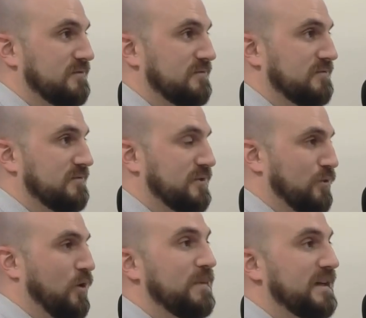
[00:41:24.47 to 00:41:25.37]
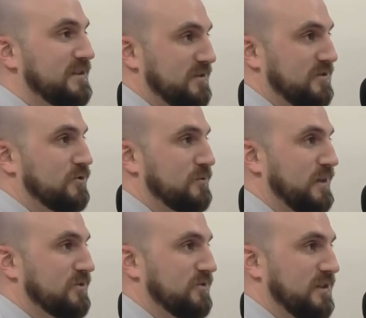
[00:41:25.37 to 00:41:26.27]
It sounds so. Like what it. makes it so
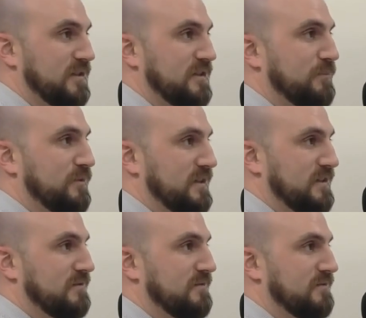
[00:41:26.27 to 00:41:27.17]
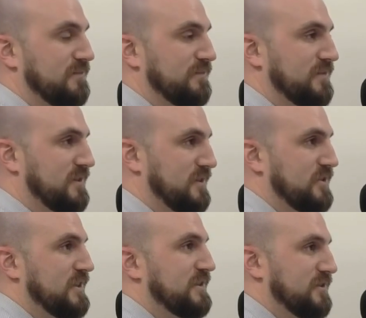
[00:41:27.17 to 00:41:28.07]
special yeah. that it's happening exactly to
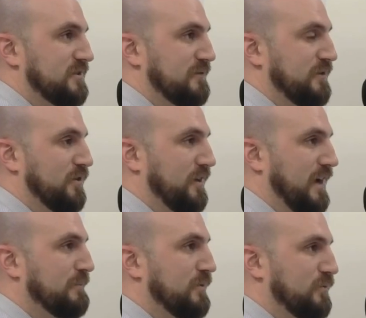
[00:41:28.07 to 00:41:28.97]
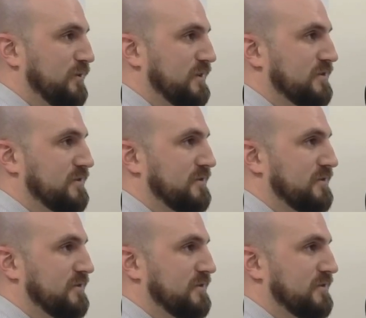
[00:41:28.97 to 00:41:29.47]
Jesus if it already happened once?